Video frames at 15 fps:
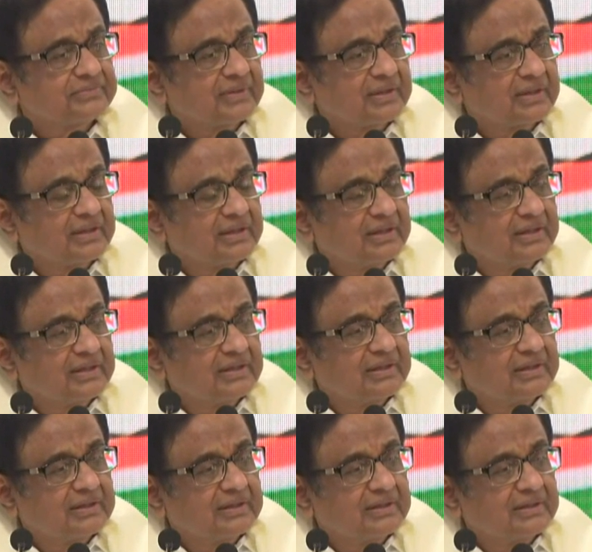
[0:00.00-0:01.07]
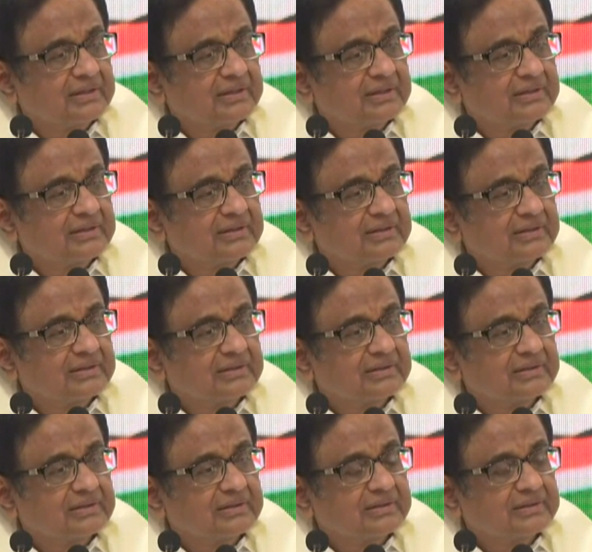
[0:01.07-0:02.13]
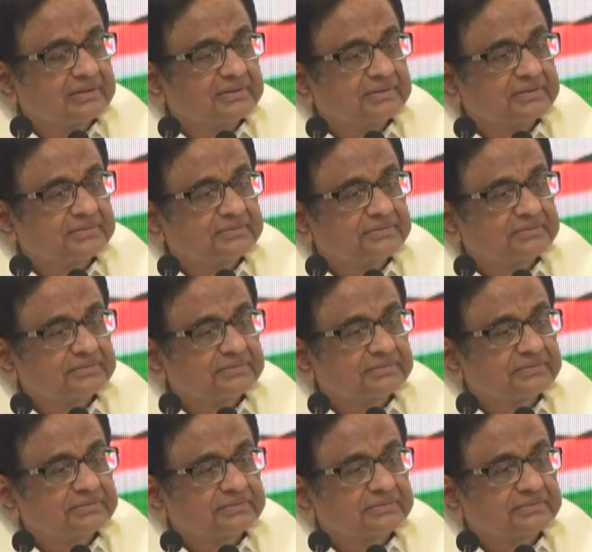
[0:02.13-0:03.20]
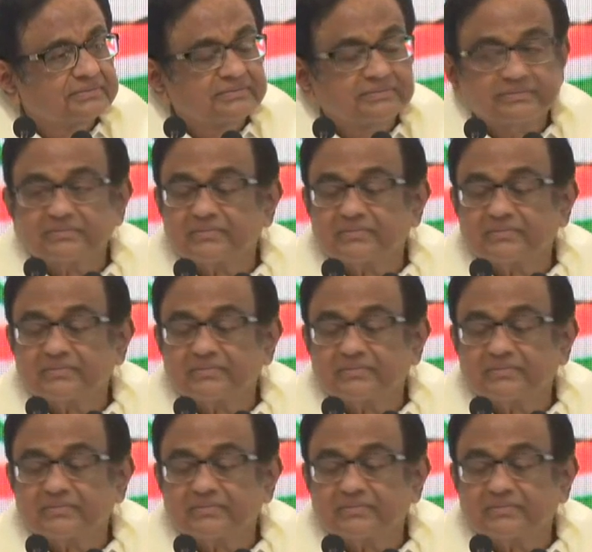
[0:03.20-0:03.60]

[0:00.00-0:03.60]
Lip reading: No one is speaking in this clip.